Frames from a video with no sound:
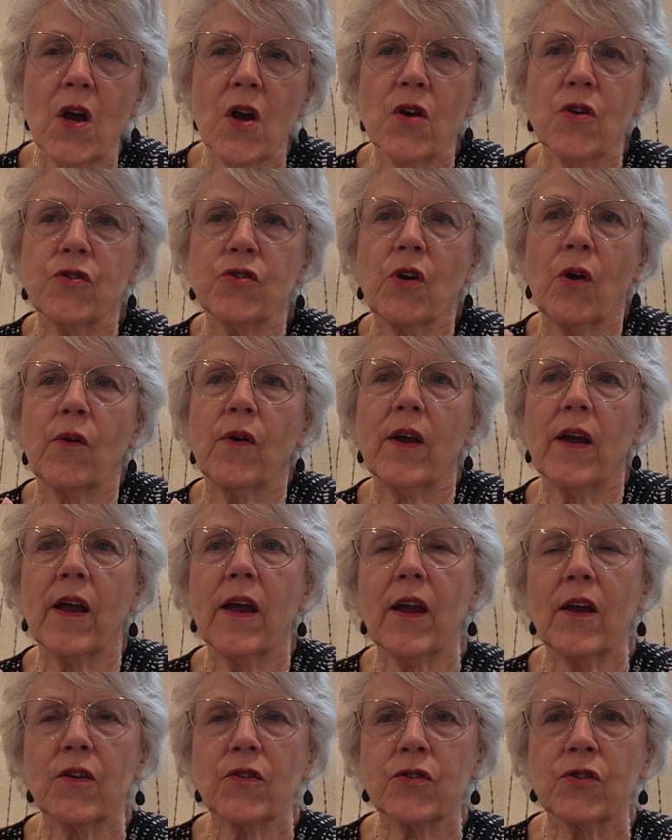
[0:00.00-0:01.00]
So
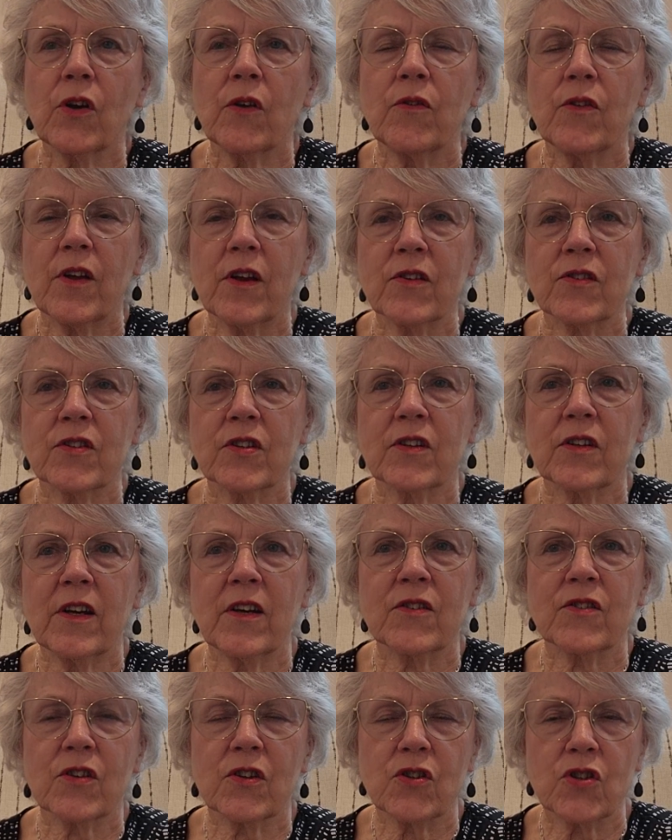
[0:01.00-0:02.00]

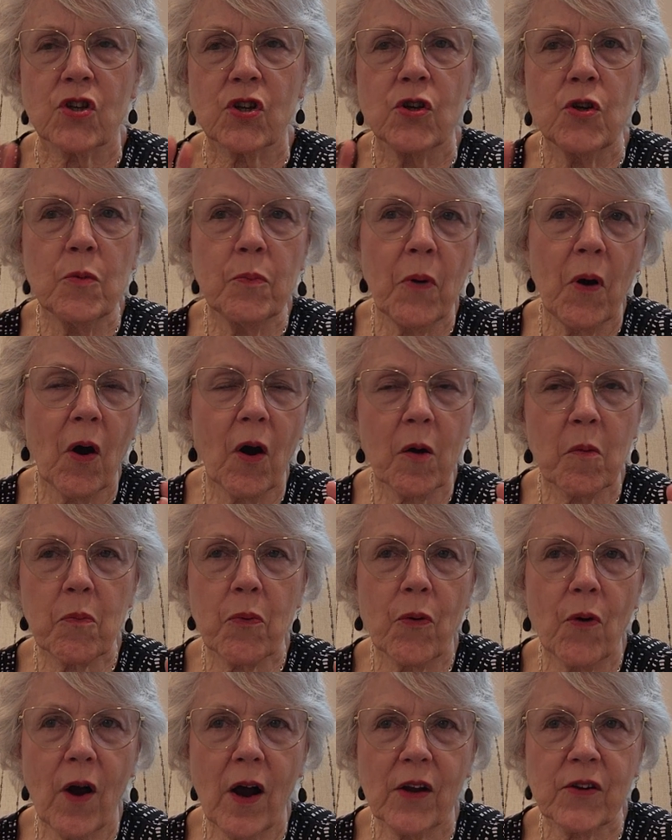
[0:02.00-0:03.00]
it's a two-part
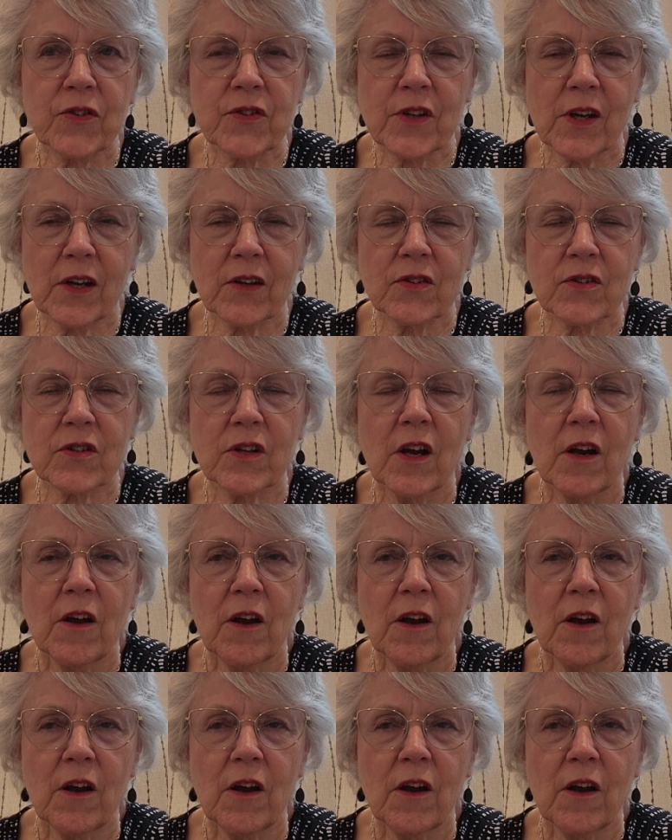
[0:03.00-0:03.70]
process.